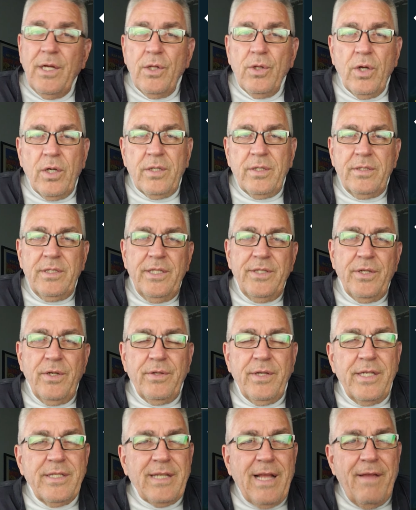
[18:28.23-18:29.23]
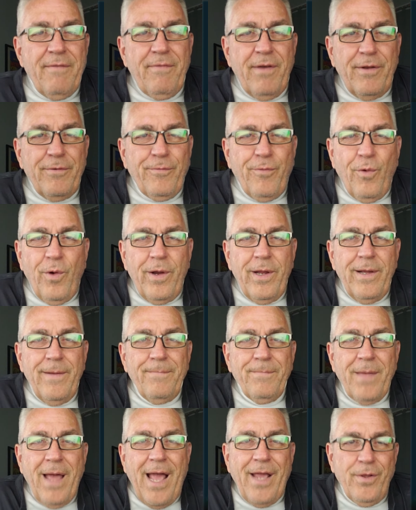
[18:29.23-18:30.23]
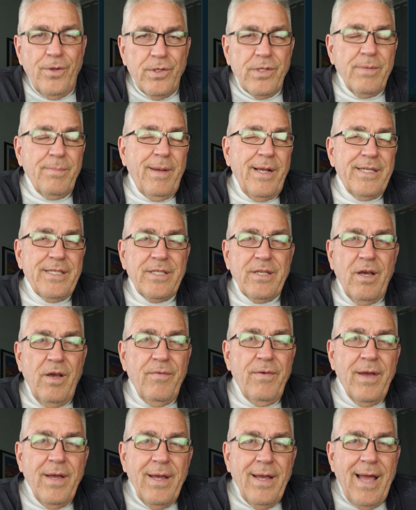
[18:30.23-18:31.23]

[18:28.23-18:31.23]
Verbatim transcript: Look, these are things I vet for you. I use them myself.